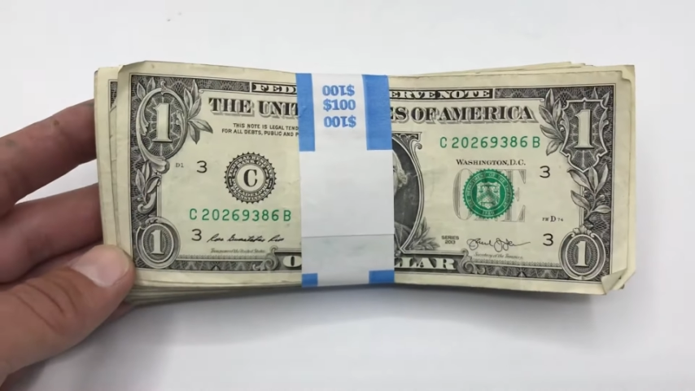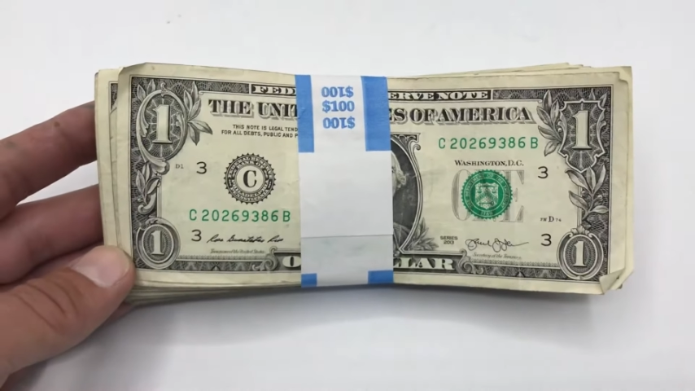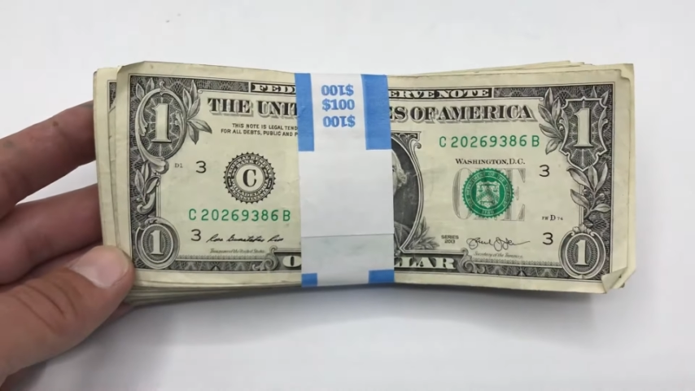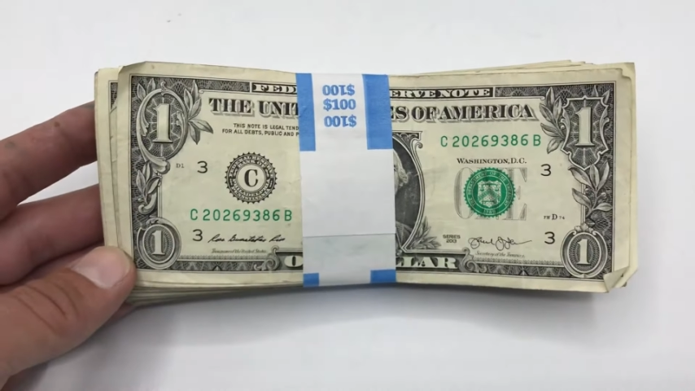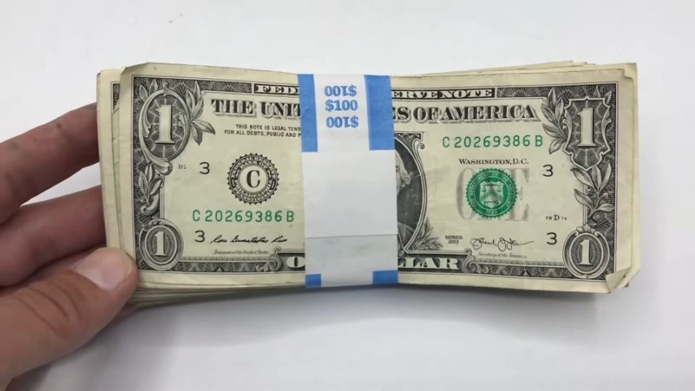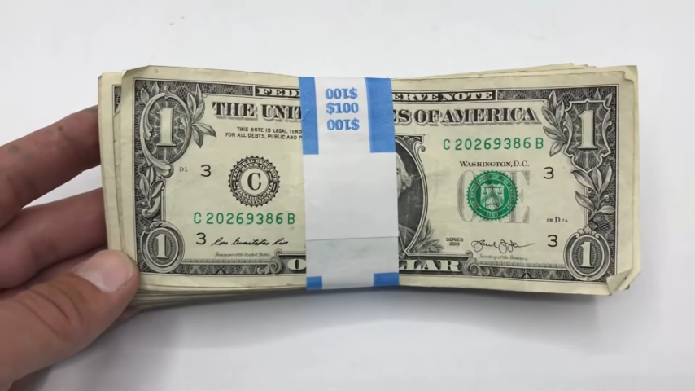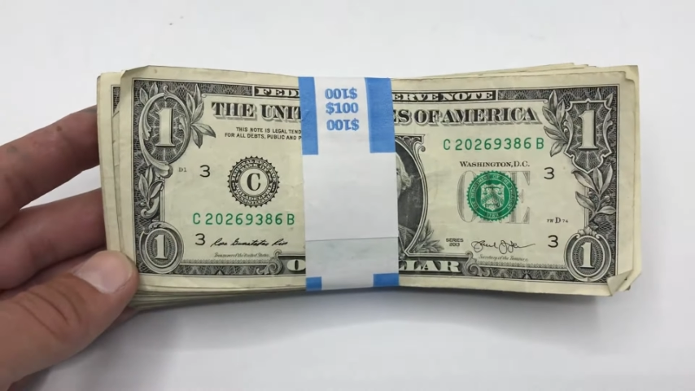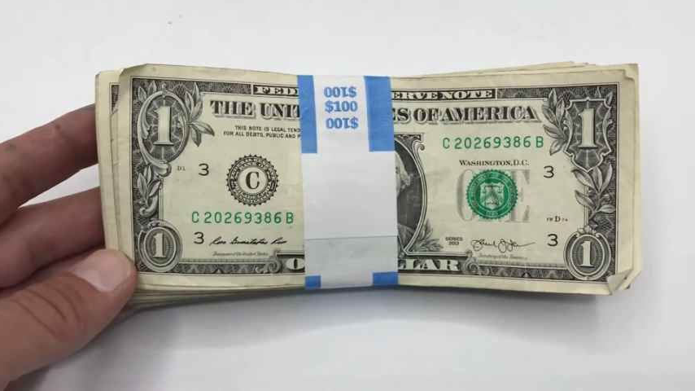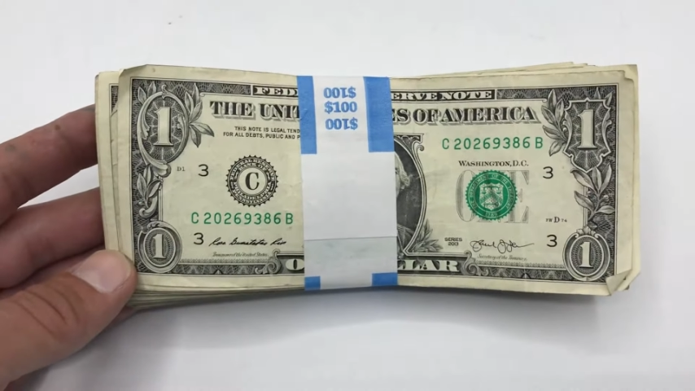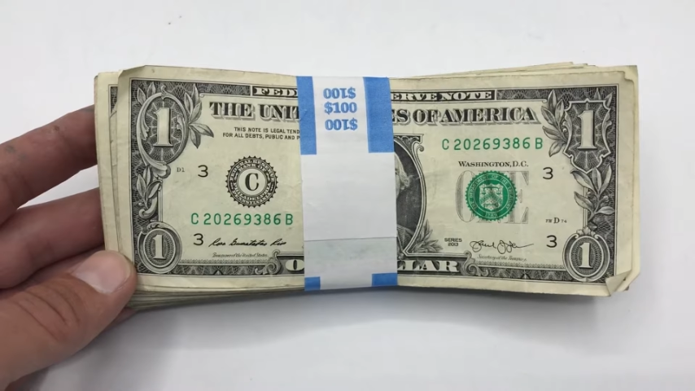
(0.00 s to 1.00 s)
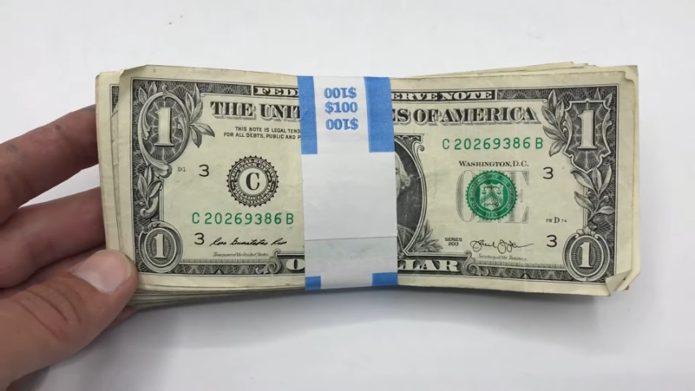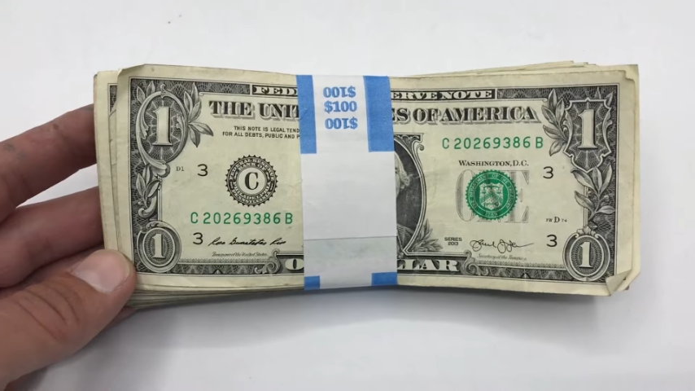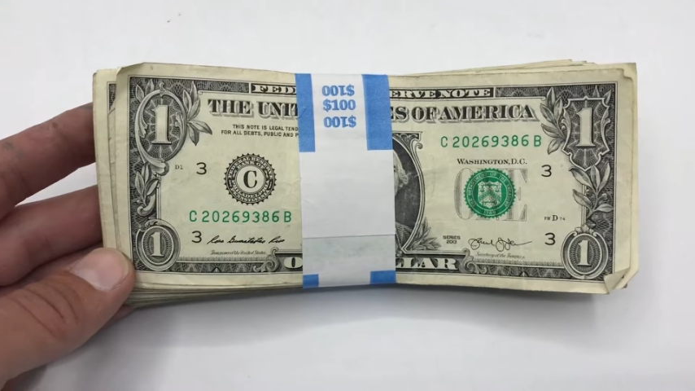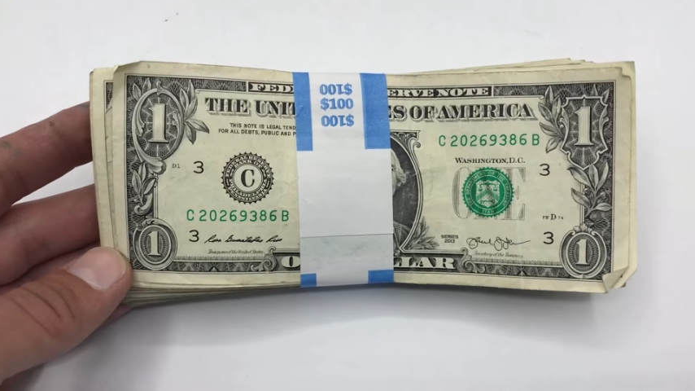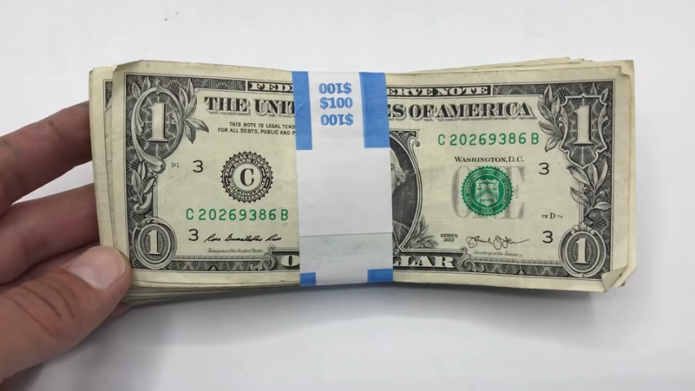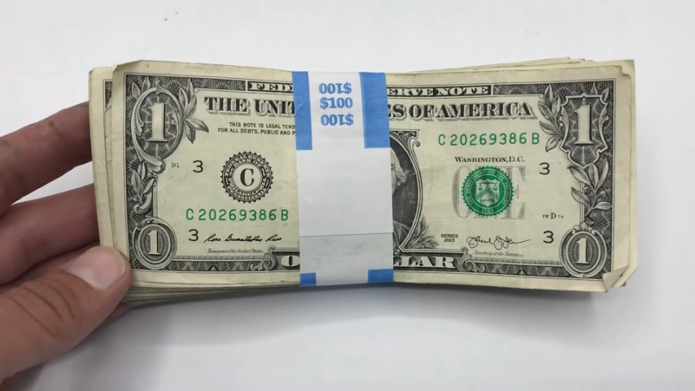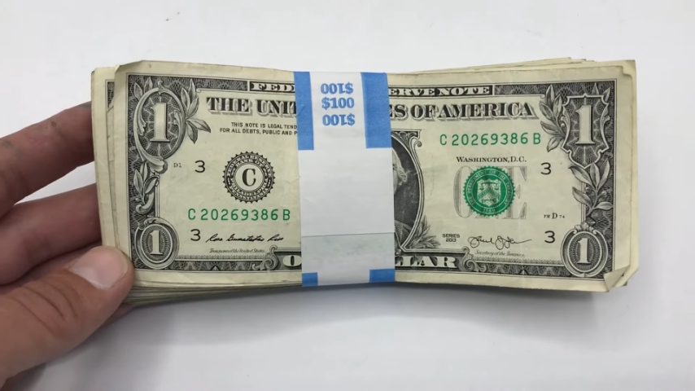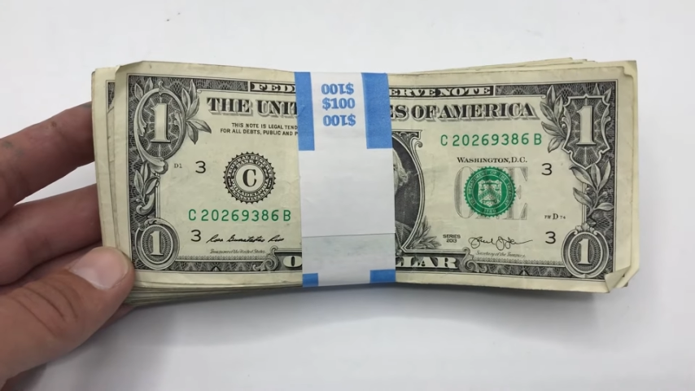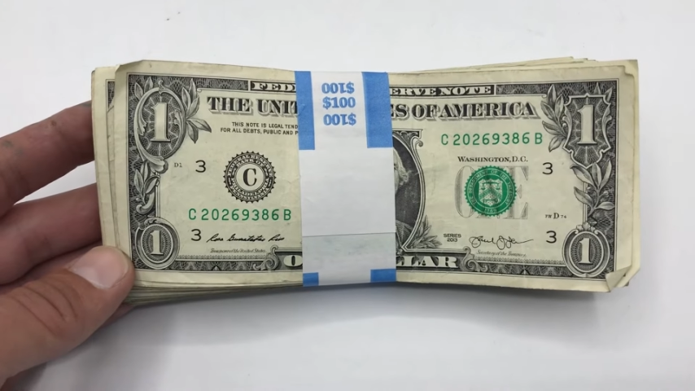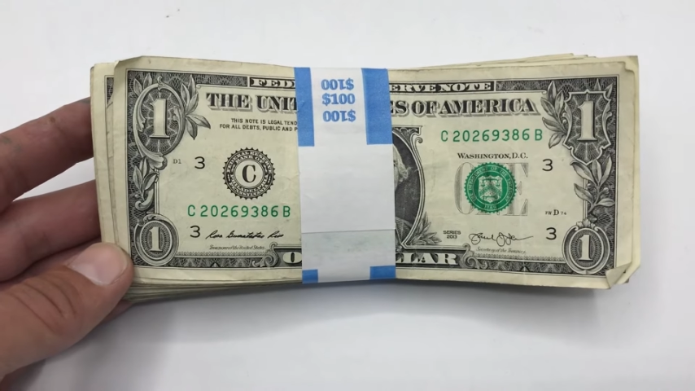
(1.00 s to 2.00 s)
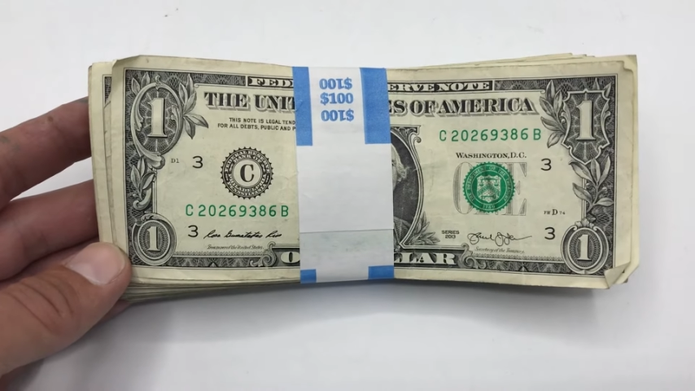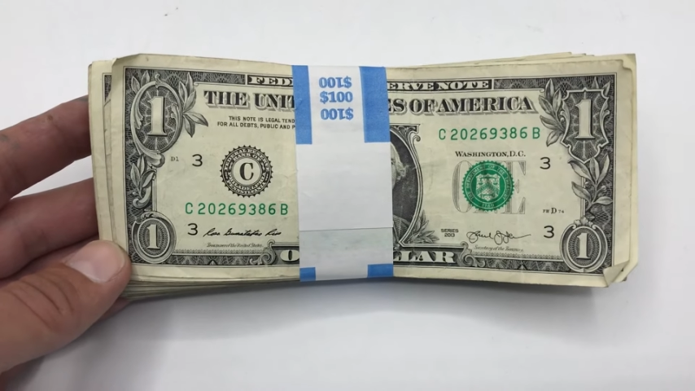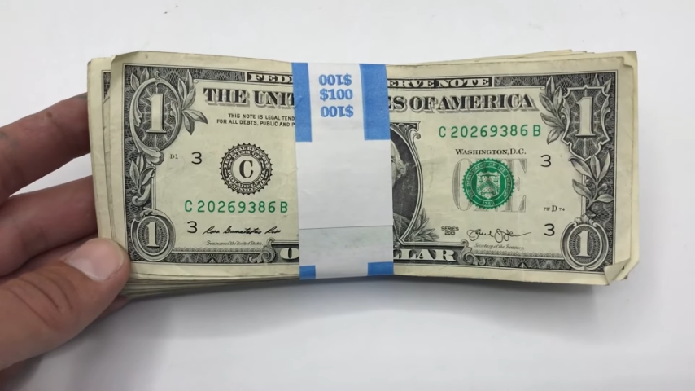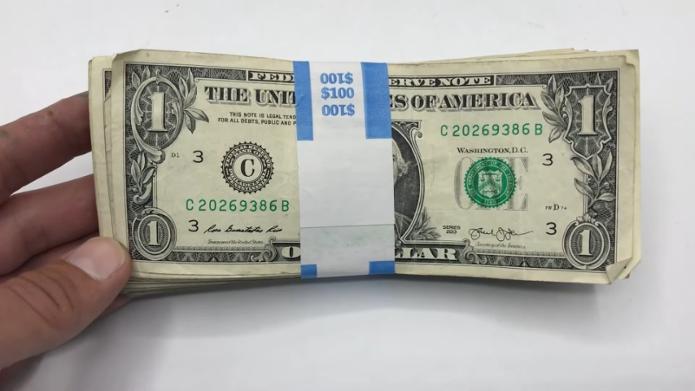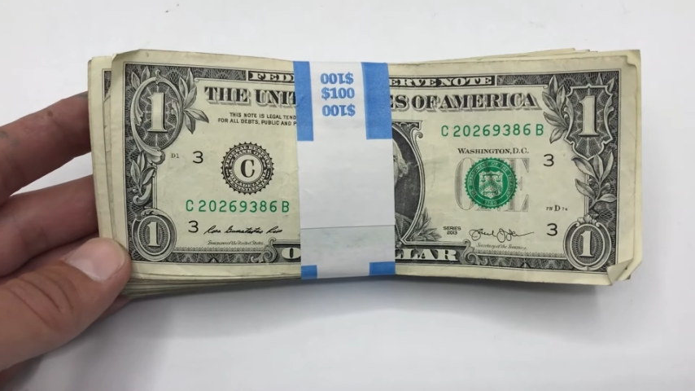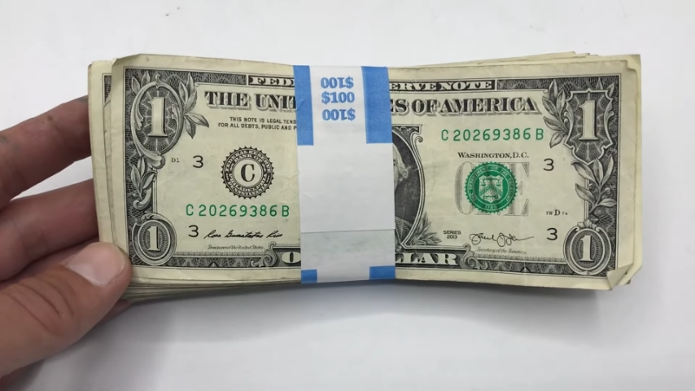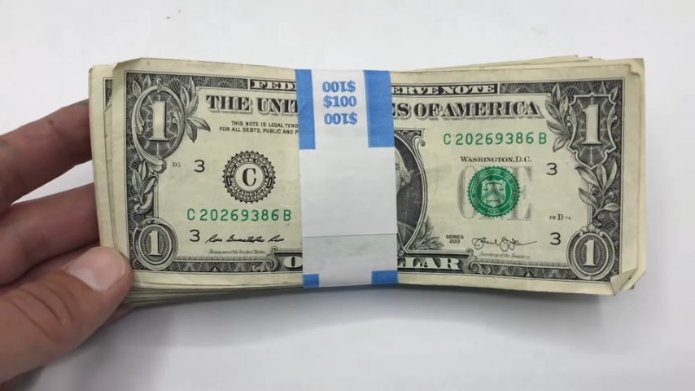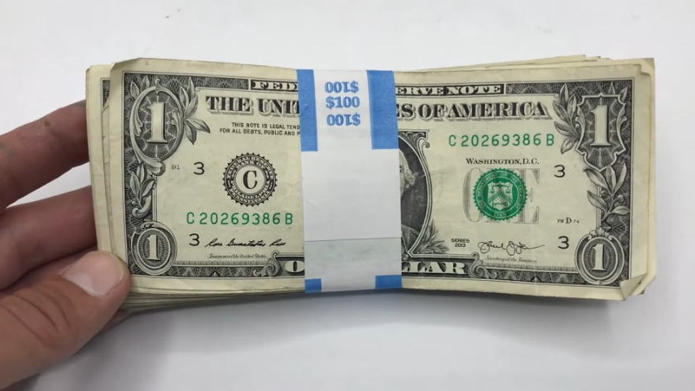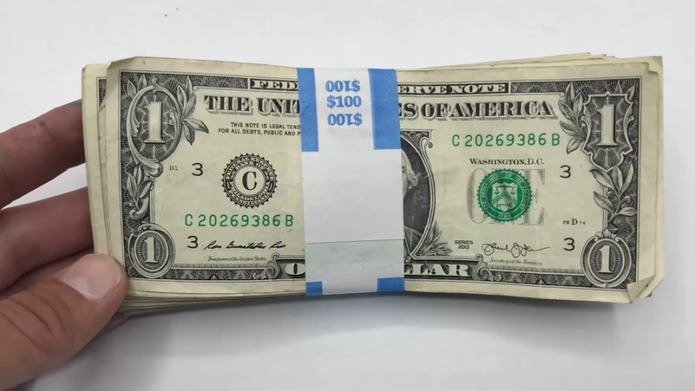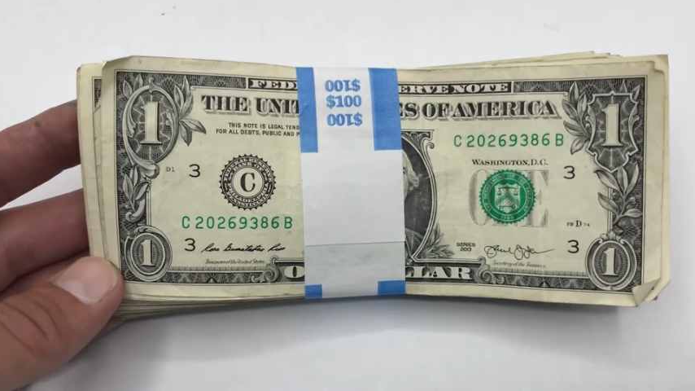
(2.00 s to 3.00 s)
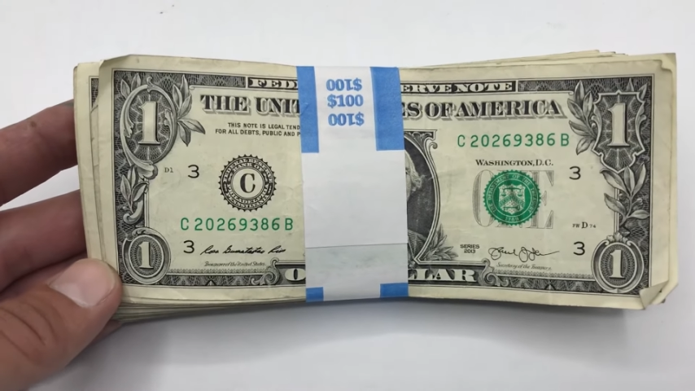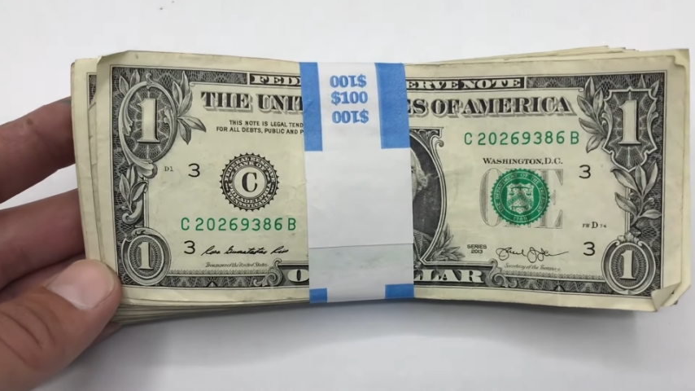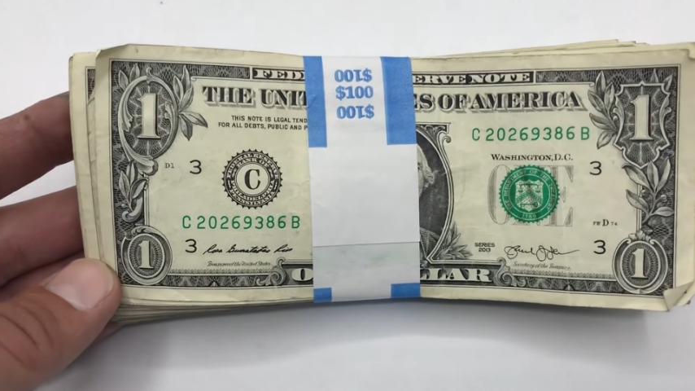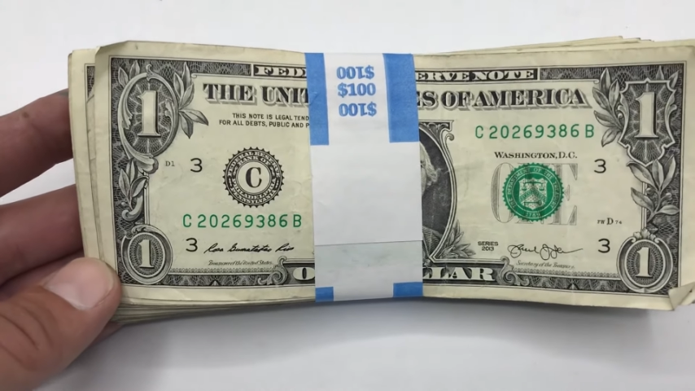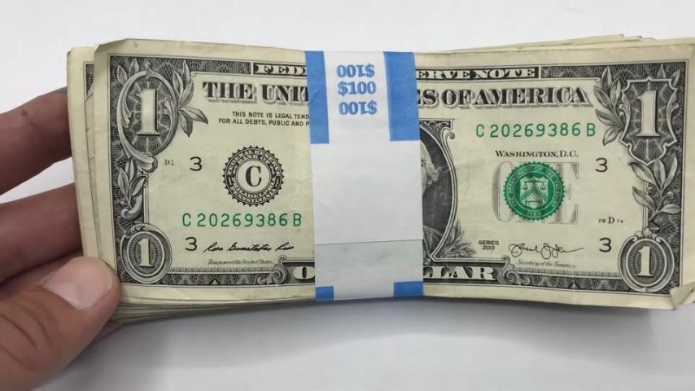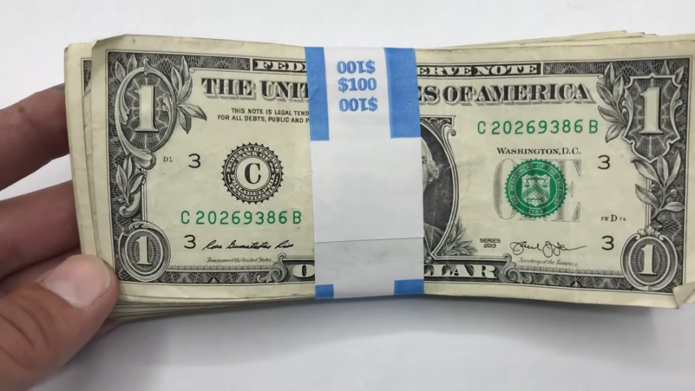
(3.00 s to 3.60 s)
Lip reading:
[unreadable: no face in view]